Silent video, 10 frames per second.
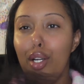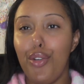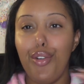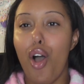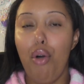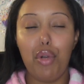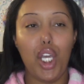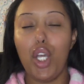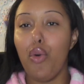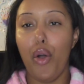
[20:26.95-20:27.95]
you know
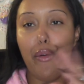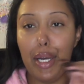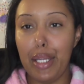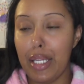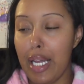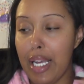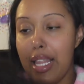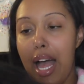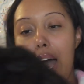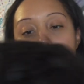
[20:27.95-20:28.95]
cute or anything like
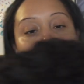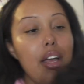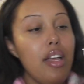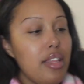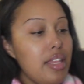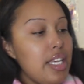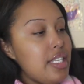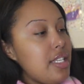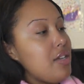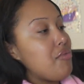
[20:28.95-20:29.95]
that this
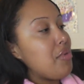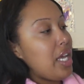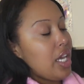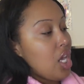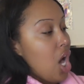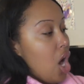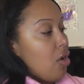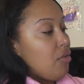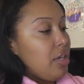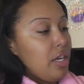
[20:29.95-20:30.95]
is a wig
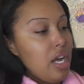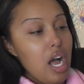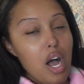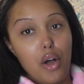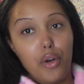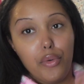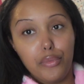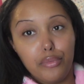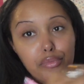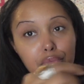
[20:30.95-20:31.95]
y'all
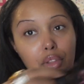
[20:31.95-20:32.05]
um